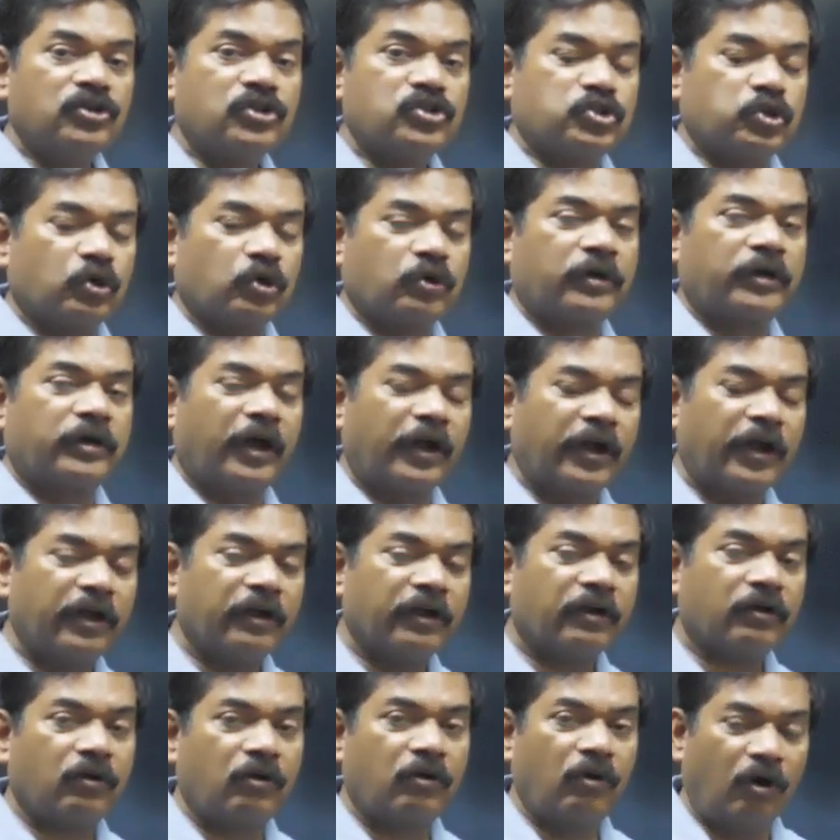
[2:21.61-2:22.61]
So
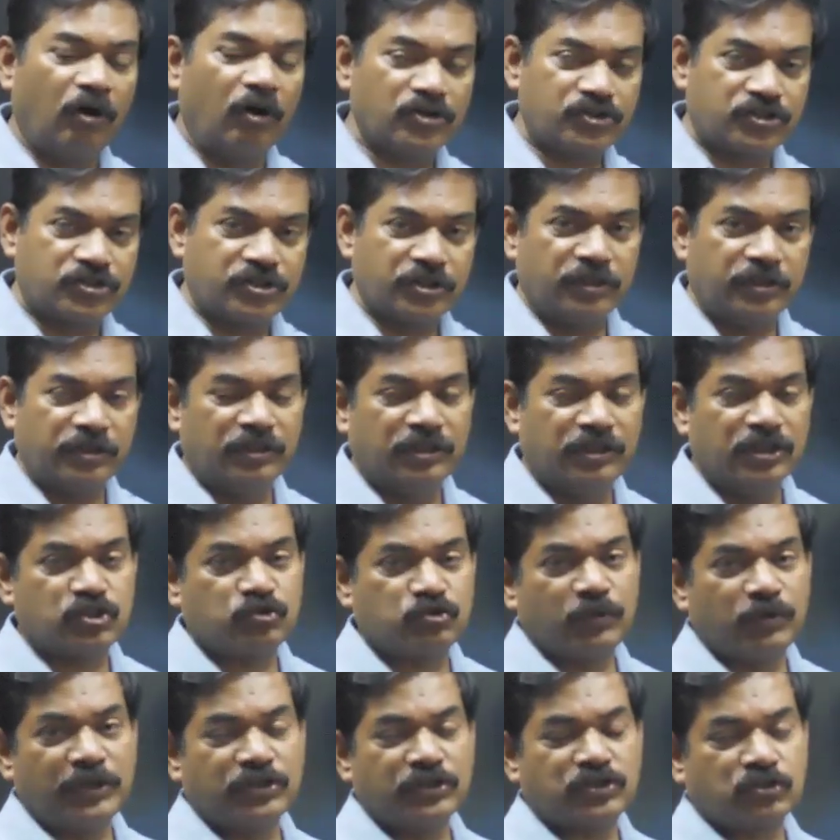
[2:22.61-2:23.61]
current caused in
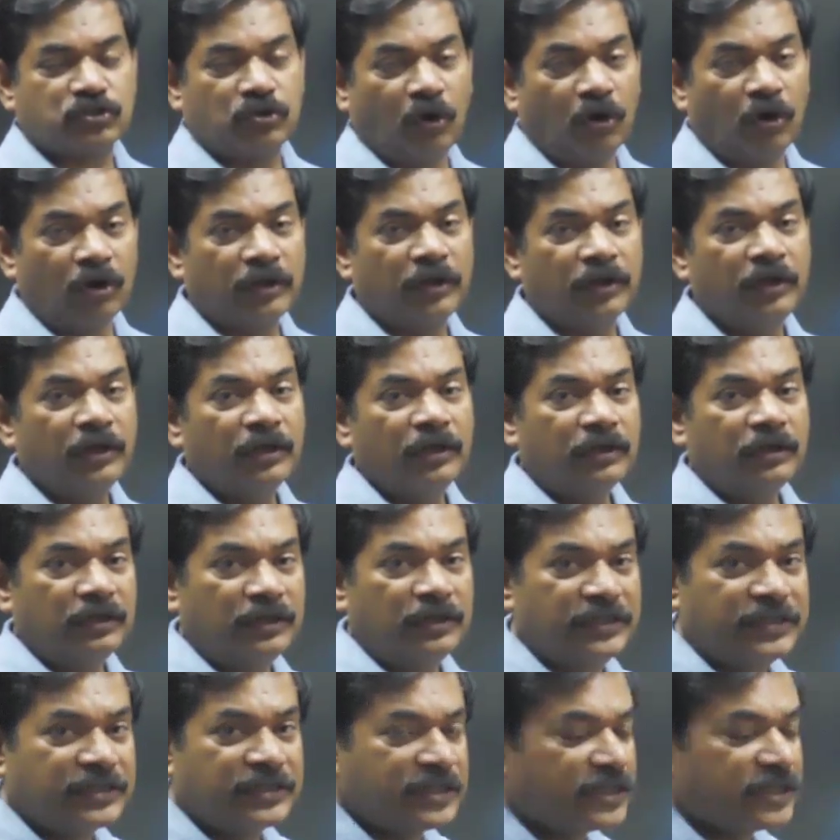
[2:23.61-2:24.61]
this way is called
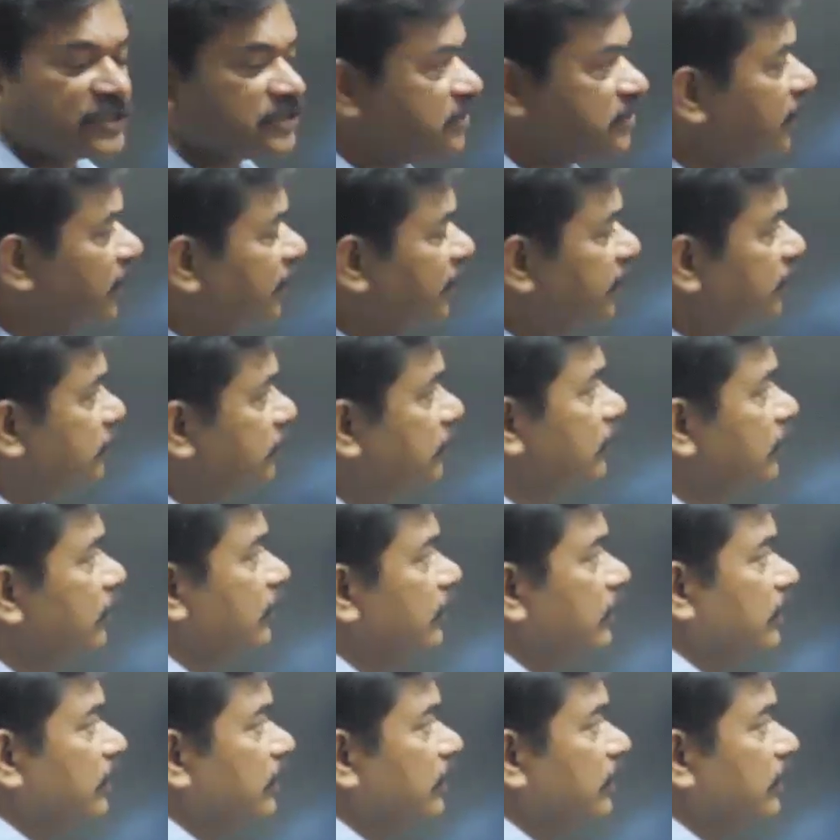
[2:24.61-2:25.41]
leakage current.